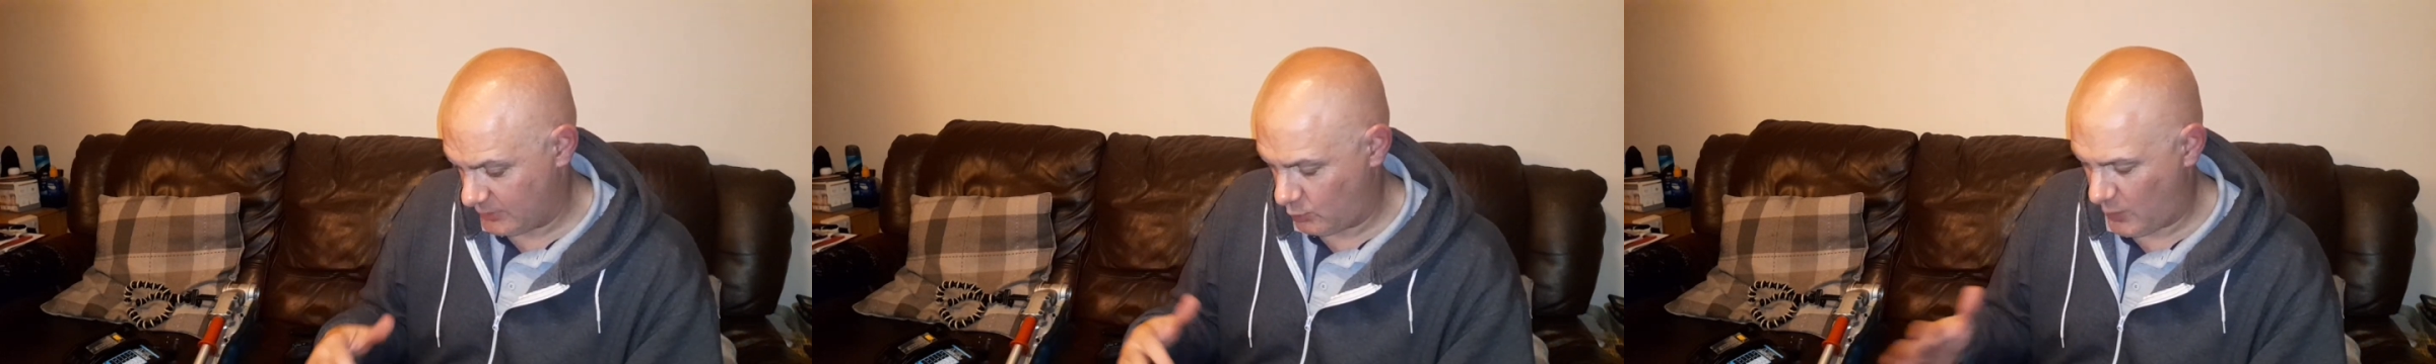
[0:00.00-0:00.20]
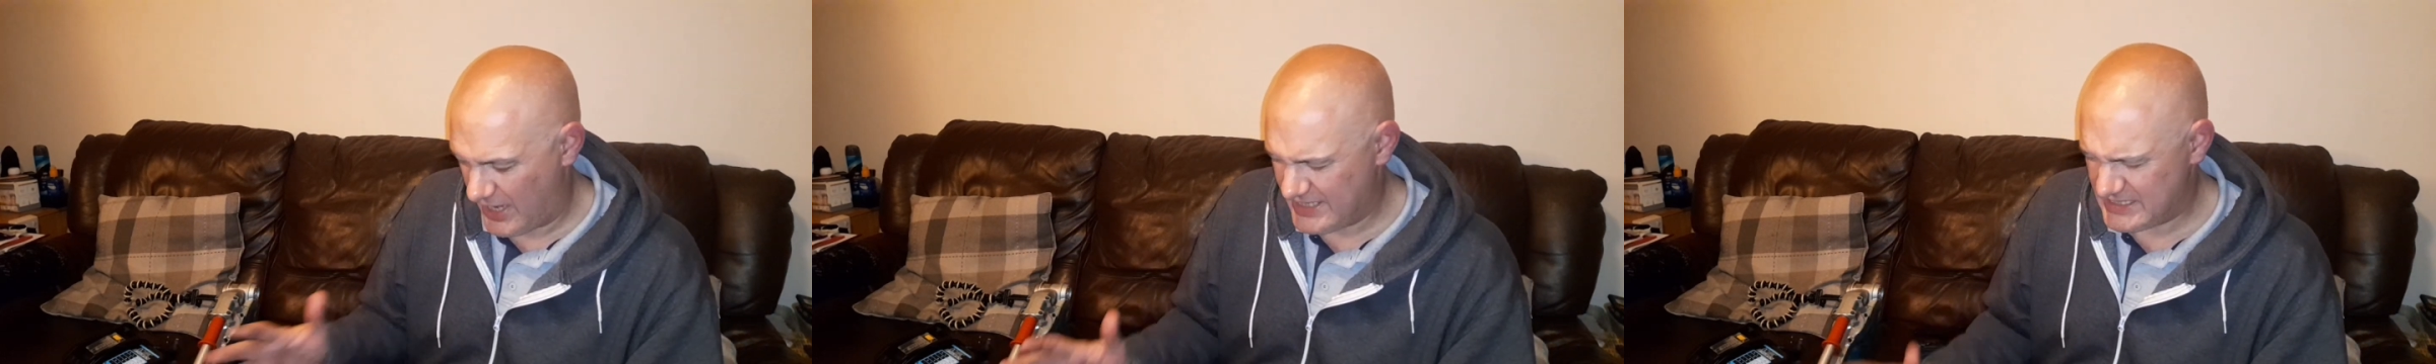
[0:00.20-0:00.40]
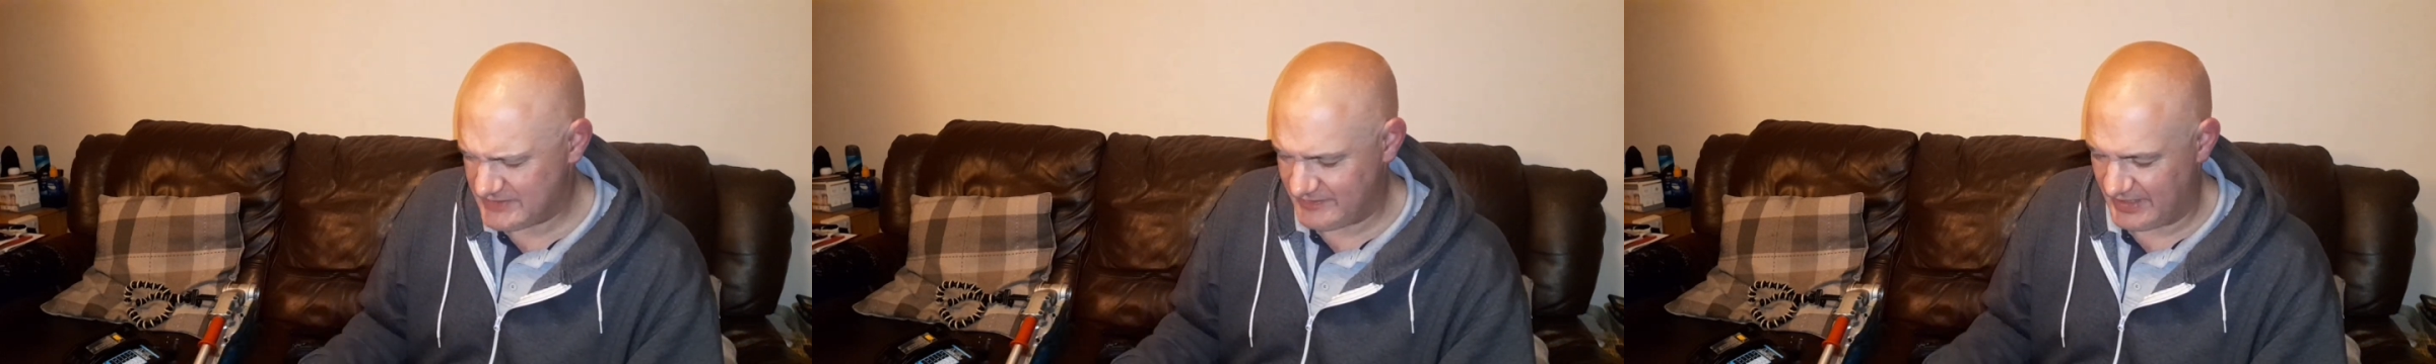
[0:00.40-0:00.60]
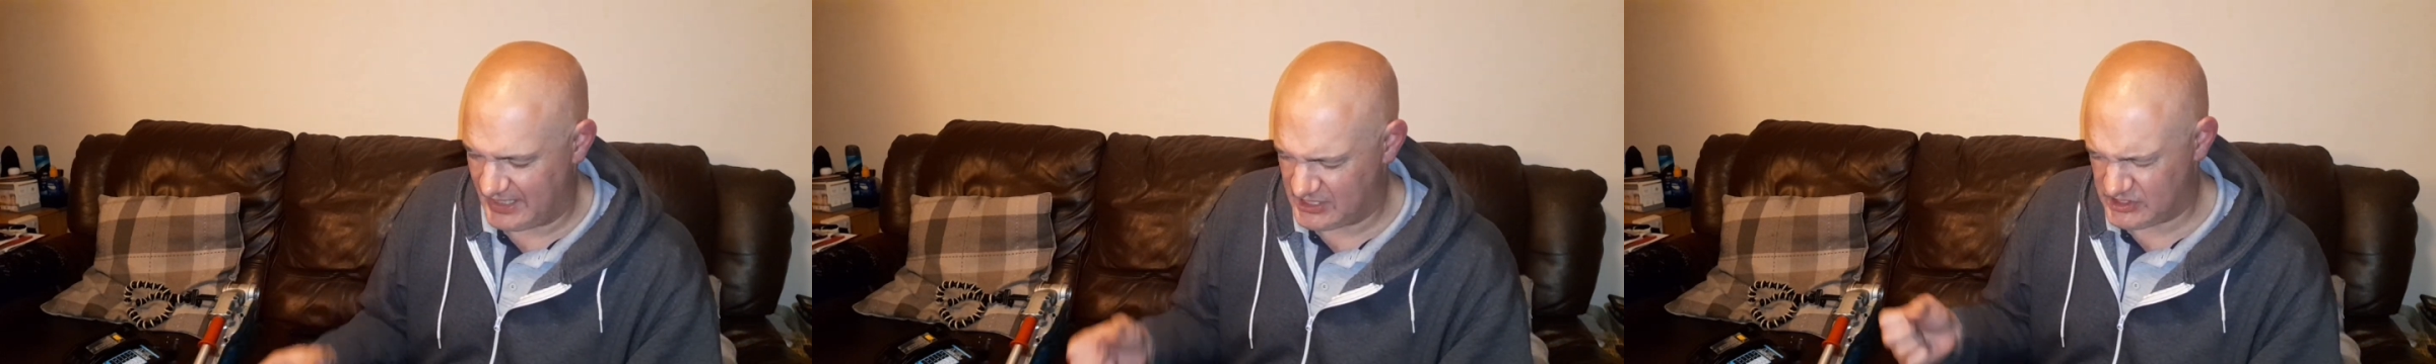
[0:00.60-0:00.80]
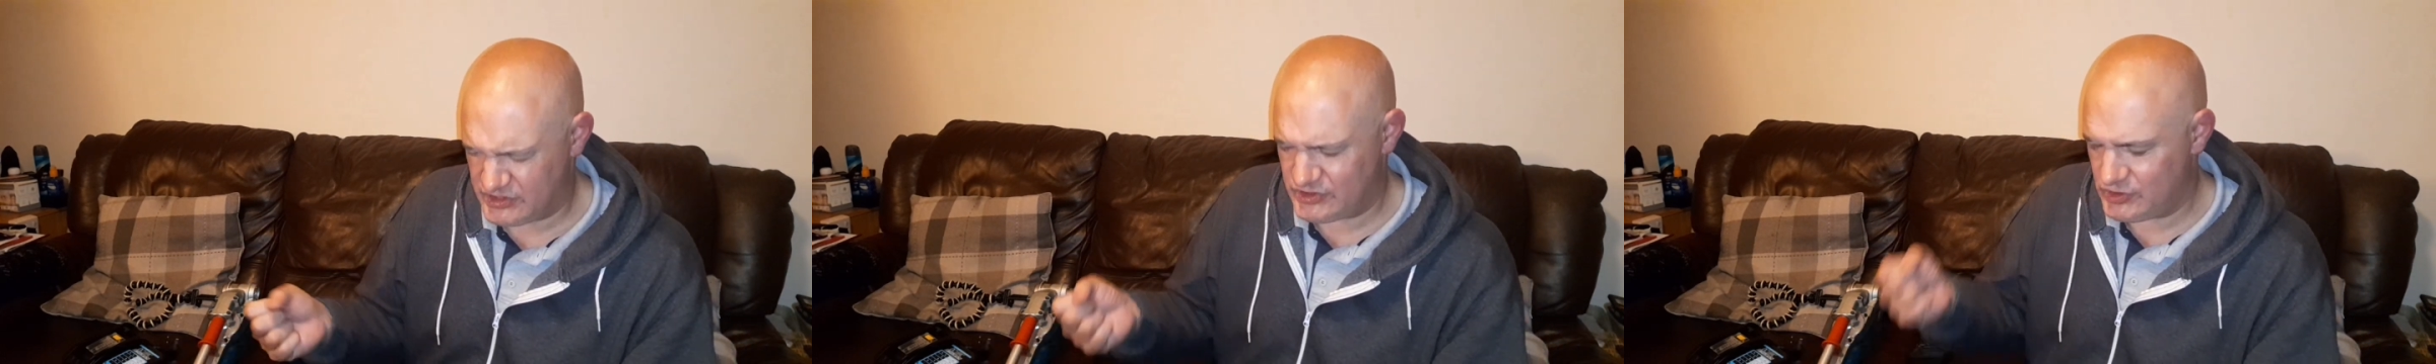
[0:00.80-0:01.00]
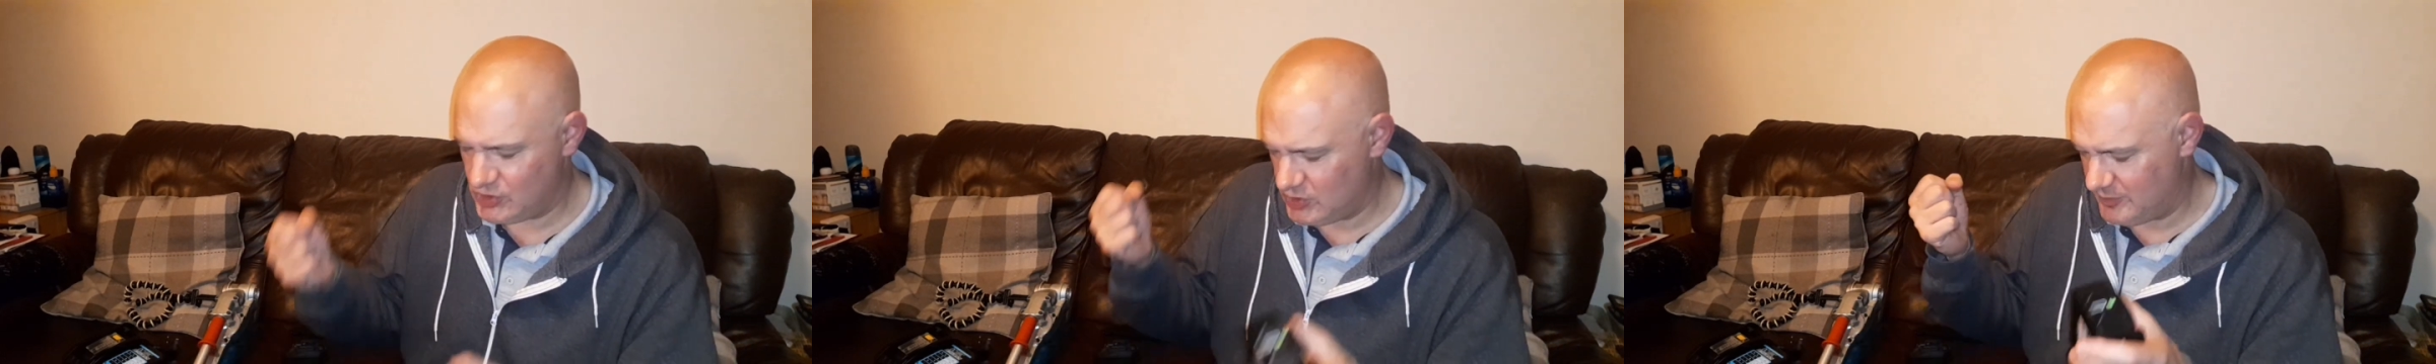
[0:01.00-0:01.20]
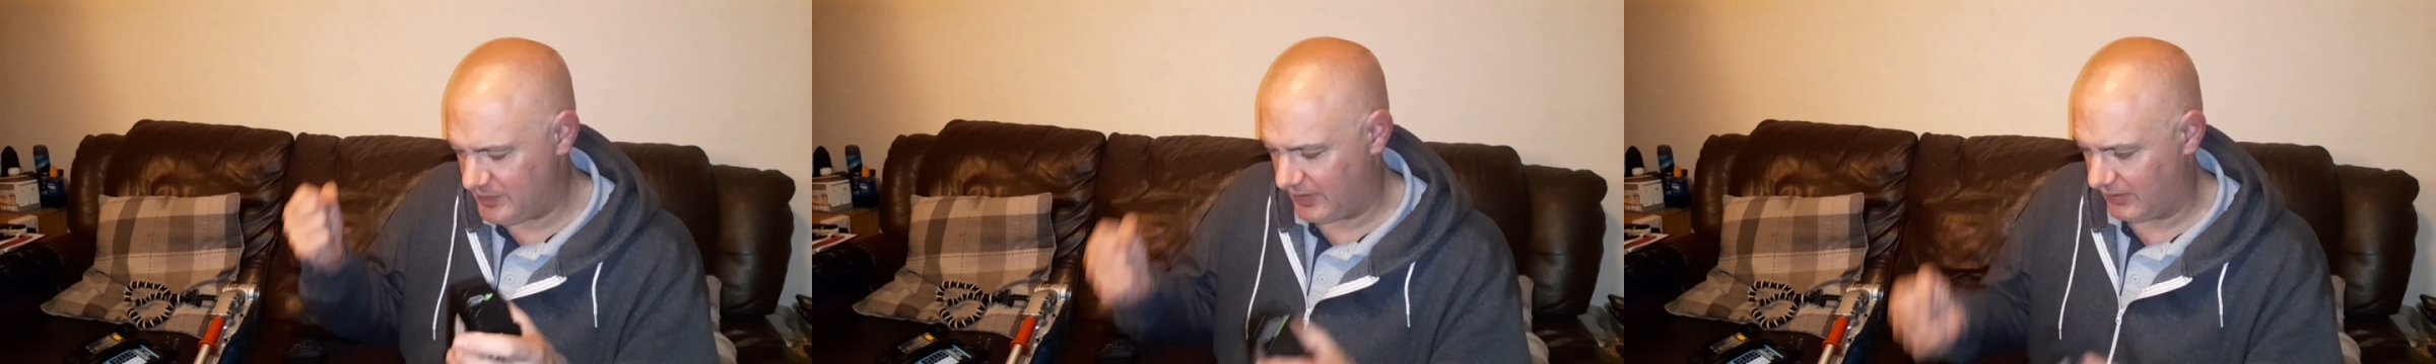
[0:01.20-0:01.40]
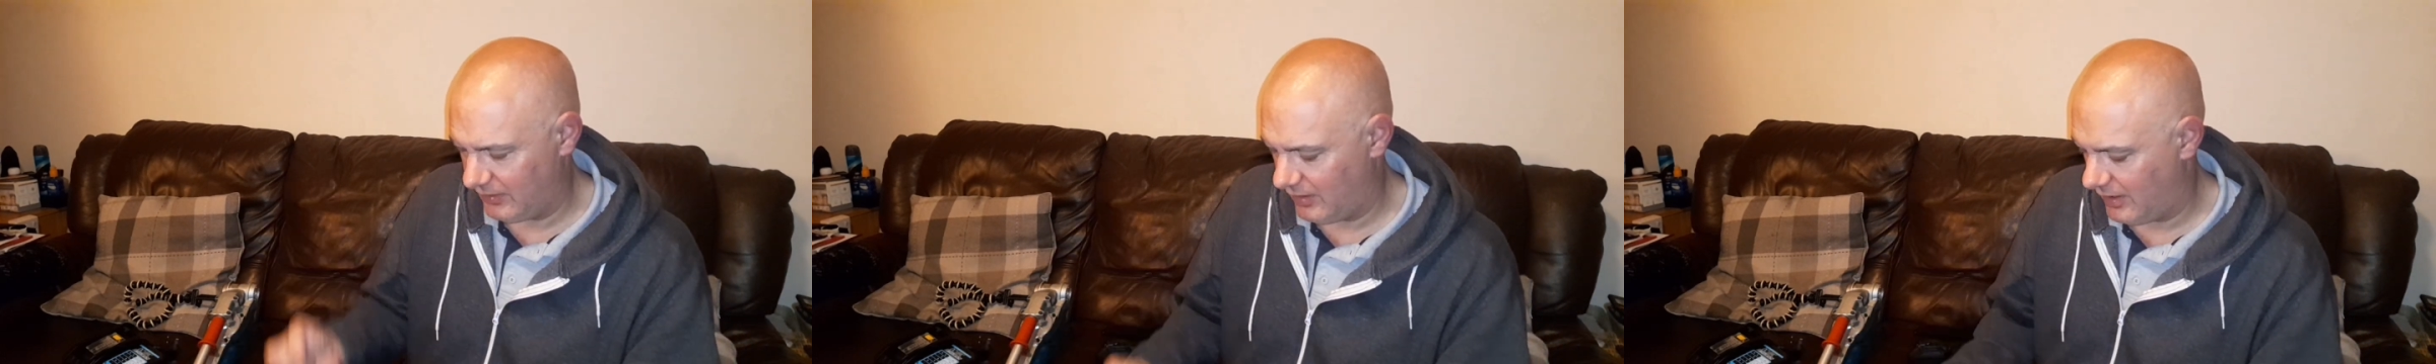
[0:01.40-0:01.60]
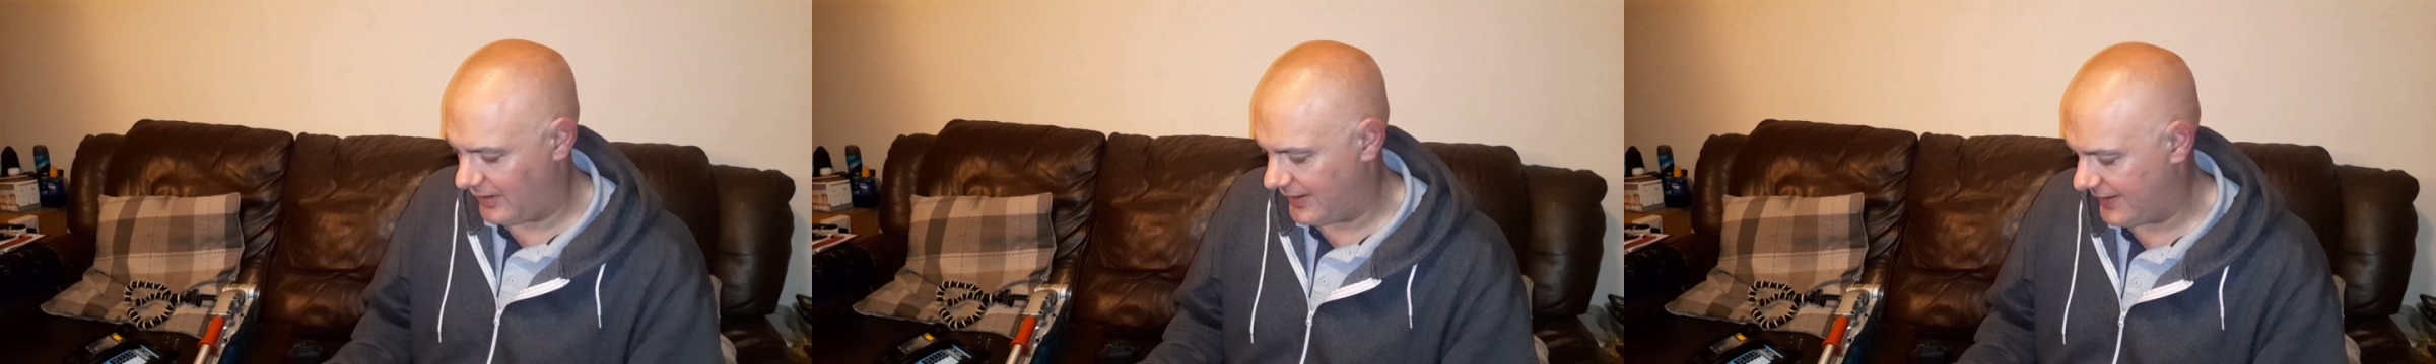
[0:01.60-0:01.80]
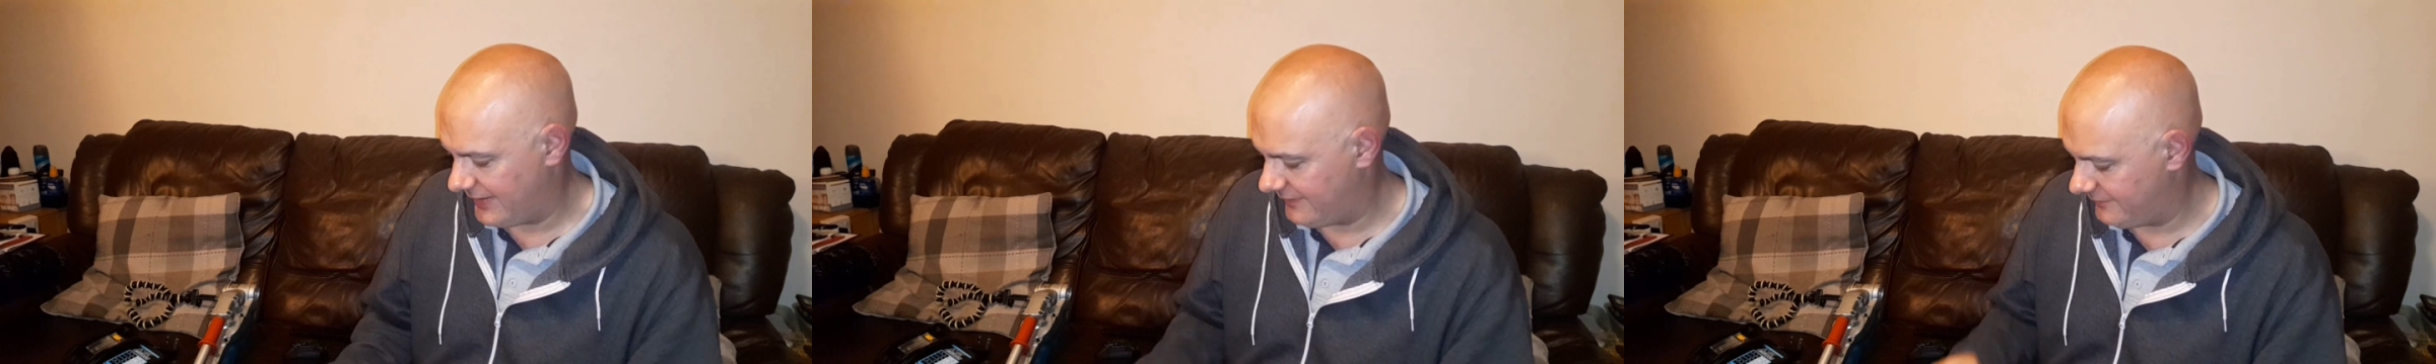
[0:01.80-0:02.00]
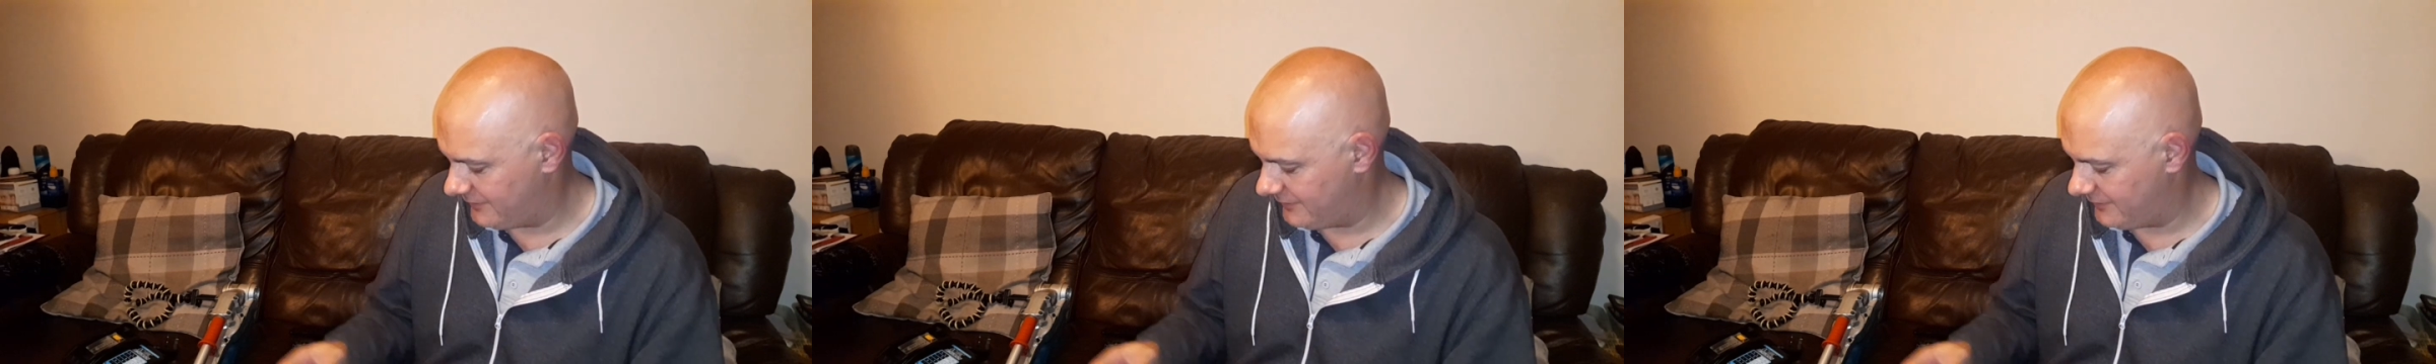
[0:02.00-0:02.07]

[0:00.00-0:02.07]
weight of it is super light,